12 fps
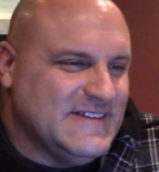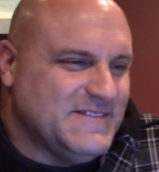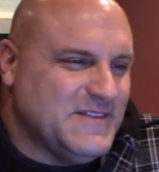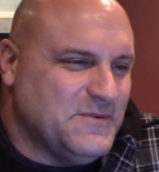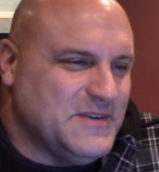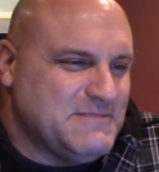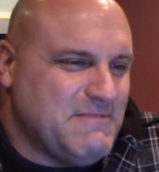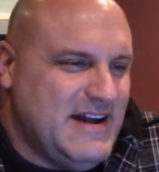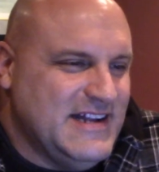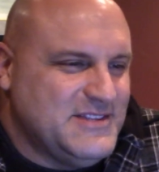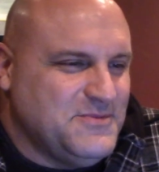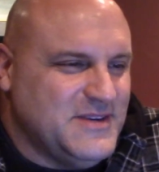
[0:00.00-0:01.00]
The
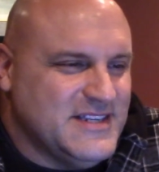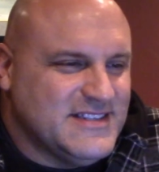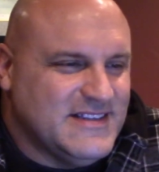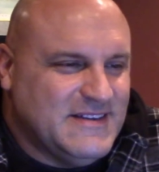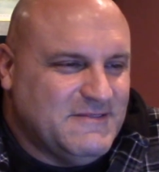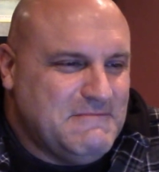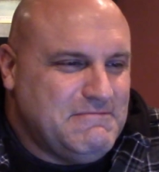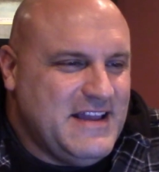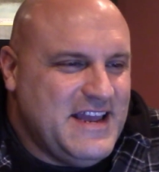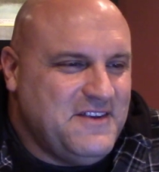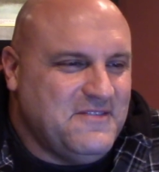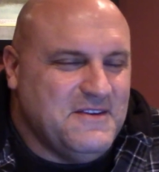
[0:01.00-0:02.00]
response was, we
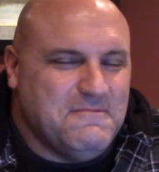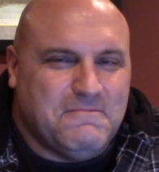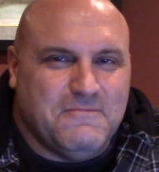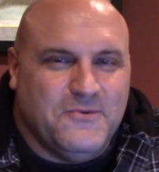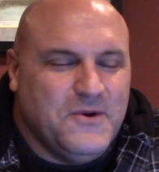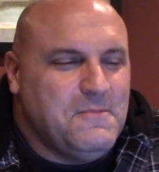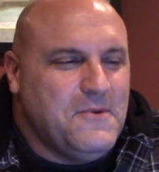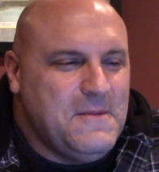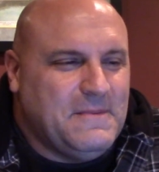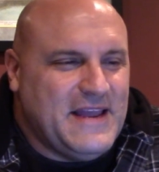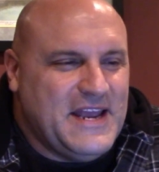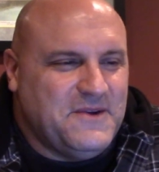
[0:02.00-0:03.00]
plan
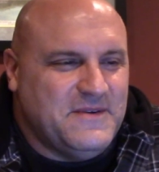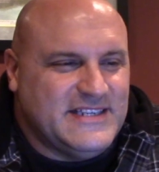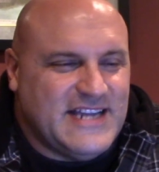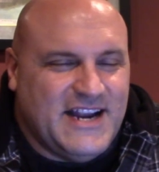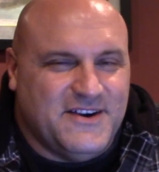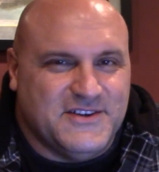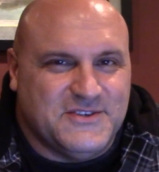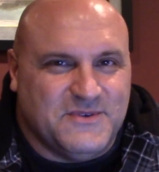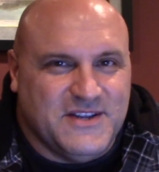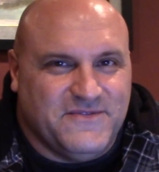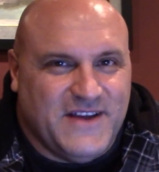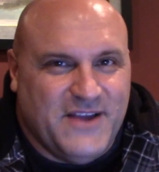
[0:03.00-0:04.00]
to retire in
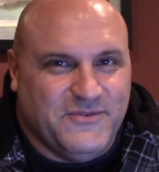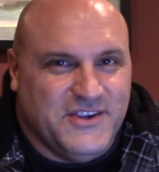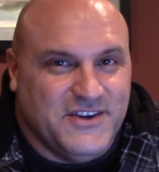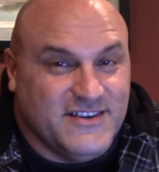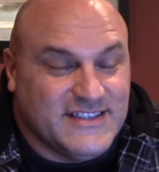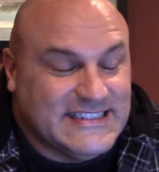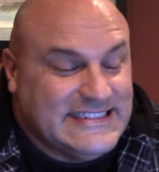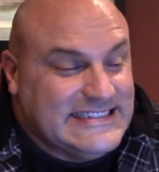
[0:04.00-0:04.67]
25 years.